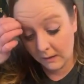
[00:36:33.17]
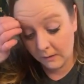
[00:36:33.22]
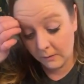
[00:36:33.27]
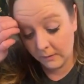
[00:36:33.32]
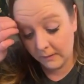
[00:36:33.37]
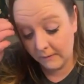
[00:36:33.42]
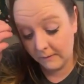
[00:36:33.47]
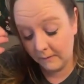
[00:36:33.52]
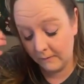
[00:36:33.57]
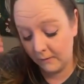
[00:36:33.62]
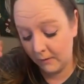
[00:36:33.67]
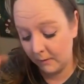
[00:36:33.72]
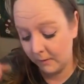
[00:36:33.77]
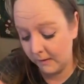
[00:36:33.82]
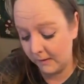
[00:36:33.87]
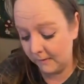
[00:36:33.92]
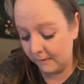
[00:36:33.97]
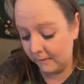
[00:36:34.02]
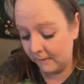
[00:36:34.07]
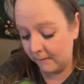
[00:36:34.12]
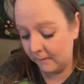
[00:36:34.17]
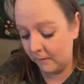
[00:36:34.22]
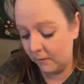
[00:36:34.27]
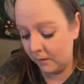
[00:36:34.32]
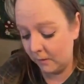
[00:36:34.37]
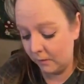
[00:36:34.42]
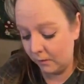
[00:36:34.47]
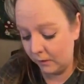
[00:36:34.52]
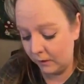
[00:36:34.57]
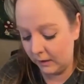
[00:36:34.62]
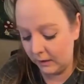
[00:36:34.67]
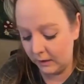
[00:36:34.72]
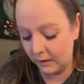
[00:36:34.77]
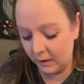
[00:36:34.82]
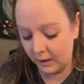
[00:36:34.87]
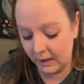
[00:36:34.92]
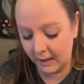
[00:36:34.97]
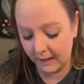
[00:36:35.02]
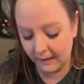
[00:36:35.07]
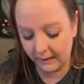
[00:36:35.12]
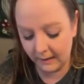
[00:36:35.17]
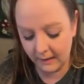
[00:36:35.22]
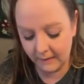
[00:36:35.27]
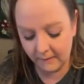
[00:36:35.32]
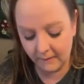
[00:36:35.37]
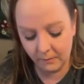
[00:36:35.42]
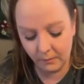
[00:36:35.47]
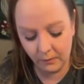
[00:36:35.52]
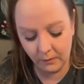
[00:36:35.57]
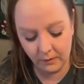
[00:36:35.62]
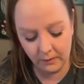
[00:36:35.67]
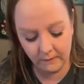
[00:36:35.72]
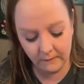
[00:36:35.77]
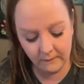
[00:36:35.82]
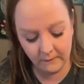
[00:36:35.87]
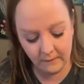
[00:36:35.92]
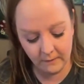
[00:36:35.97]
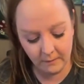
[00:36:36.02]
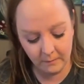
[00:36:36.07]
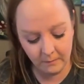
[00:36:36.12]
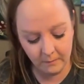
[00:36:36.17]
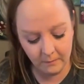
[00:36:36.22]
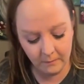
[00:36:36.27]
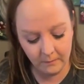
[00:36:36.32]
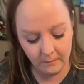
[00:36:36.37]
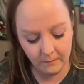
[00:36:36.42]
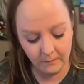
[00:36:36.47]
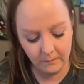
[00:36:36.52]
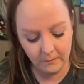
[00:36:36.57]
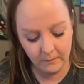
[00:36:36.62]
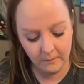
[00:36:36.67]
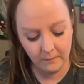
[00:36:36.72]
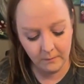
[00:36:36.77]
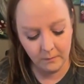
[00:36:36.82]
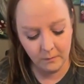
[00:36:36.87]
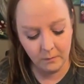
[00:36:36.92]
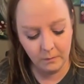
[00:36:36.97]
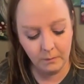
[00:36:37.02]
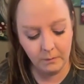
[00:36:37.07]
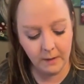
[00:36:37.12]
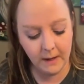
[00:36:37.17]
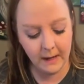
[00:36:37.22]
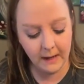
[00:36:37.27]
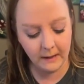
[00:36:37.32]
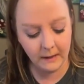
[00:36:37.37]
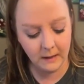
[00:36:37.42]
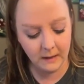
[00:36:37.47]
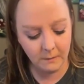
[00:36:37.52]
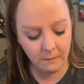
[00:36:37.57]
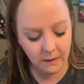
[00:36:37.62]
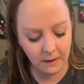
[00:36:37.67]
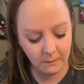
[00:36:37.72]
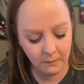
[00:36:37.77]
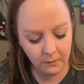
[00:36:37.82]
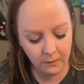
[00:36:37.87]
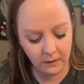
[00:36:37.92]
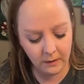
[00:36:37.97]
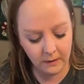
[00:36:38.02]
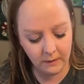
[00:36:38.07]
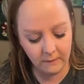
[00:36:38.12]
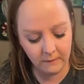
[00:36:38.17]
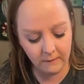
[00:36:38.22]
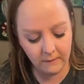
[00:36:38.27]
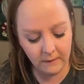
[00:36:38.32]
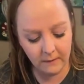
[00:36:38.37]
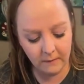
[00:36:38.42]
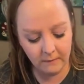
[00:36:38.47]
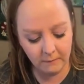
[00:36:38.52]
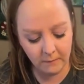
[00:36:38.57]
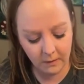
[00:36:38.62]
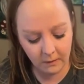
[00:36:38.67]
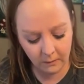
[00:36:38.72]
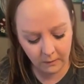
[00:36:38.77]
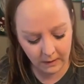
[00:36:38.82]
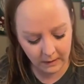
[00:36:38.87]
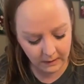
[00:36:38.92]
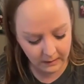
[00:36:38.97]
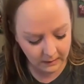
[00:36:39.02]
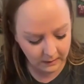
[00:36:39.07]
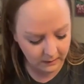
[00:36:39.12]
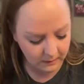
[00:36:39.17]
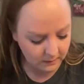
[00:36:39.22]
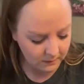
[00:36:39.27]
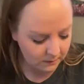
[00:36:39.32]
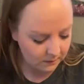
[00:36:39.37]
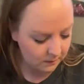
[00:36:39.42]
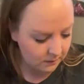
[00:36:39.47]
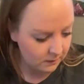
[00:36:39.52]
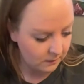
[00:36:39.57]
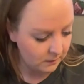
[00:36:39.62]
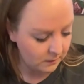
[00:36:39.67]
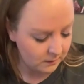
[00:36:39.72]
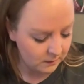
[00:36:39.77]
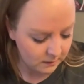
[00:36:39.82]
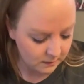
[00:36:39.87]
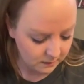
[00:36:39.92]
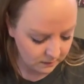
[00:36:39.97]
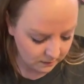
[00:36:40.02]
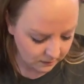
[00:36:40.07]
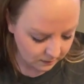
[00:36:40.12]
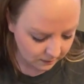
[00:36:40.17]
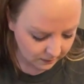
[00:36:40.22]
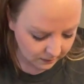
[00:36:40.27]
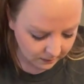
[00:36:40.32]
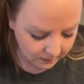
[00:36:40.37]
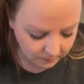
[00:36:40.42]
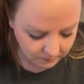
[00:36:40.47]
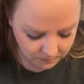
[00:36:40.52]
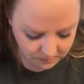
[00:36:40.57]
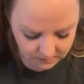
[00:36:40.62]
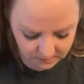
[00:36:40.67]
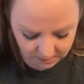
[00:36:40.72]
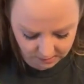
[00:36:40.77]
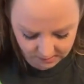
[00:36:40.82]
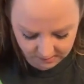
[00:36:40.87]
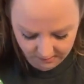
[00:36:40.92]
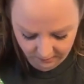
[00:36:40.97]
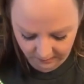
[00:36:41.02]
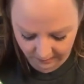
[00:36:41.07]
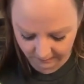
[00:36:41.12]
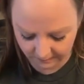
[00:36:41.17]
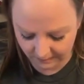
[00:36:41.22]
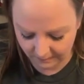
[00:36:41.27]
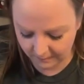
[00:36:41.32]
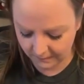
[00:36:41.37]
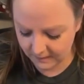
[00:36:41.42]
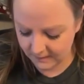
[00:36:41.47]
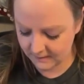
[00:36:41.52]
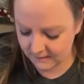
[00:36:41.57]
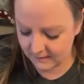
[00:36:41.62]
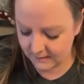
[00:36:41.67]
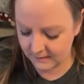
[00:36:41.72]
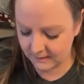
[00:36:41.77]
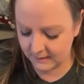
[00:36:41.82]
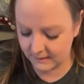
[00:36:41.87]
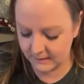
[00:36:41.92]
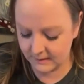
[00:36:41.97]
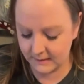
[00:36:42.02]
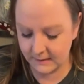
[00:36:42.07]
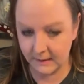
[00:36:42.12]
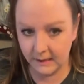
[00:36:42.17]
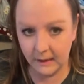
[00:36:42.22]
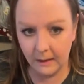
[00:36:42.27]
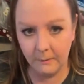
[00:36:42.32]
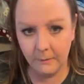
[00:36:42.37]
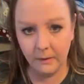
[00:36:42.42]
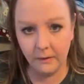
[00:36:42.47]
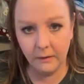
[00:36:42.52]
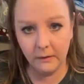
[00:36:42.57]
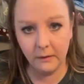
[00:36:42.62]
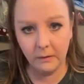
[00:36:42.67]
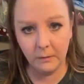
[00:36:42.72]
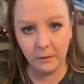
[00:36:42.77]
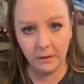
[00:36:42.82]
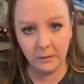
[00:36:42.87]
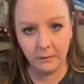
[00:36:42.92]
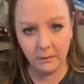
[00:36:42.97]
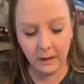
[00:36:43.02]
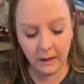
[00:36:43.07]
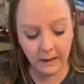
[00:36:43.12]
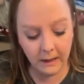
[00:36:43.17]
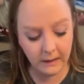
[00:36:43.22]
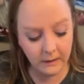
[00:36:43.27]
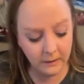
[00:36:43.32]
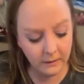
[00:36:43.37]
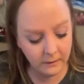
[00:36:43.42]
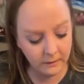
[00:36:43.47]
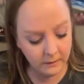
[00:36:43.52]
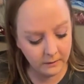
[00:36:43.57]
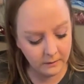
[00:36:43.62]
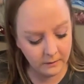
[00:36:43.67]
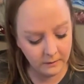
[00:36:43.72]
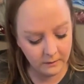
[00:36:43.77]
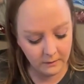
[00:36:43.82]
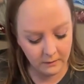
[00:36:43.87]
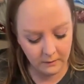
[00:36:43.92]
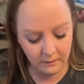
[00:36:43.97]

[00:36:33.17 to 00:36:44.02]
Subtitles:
And then the rest of your pieces you can put in here. I like to put some packing paper inside of my wagon, just so that my pieces can sit up a little bit higher.